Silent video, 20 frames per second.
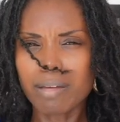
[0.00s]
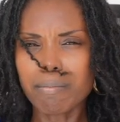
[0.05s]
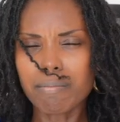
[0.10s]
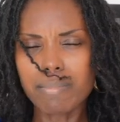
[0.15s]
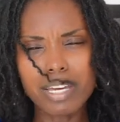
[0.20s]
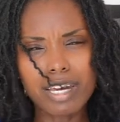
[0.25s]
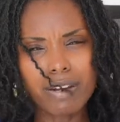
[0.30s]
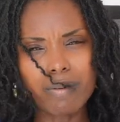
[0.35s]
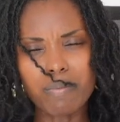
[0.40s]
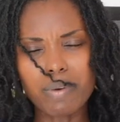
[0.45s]

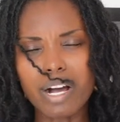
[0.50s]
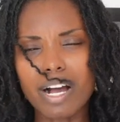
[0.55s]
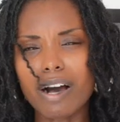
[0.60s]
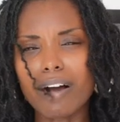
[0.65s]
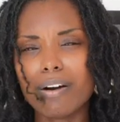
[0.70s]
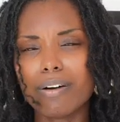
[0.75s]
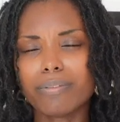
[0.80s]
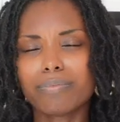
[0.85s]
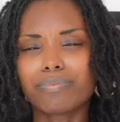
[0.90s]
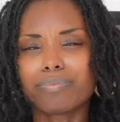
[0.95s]

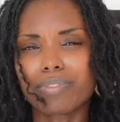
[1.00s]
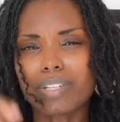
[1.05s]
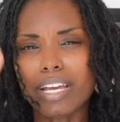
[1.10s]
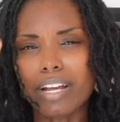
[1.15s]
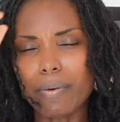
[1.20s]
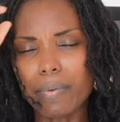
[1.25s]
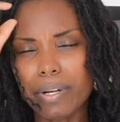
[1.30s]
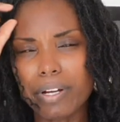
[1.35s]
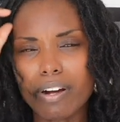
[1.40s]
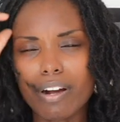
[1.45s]
Meanwhile,
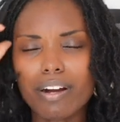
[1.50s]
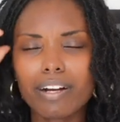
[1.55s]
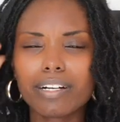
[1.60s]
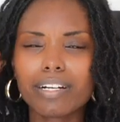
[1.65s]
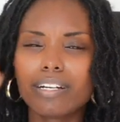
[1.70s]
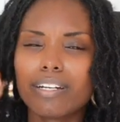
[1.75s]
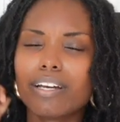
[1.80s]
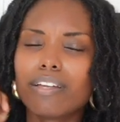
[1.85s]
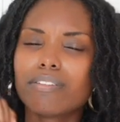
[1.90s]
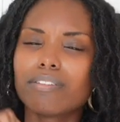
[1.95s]
here we are
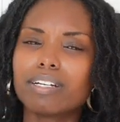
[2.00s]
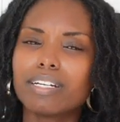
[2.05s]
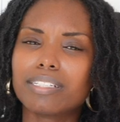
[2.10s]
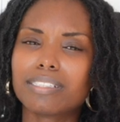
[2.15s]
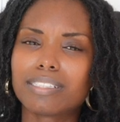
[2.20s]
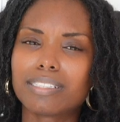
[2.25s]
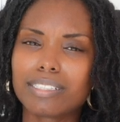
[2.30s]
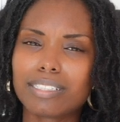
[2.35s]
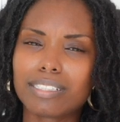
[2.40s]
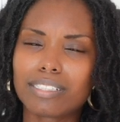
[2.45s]
in another
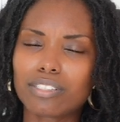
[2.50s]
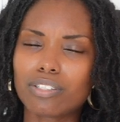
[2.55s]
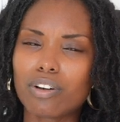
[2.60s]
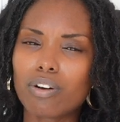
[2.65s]
instance.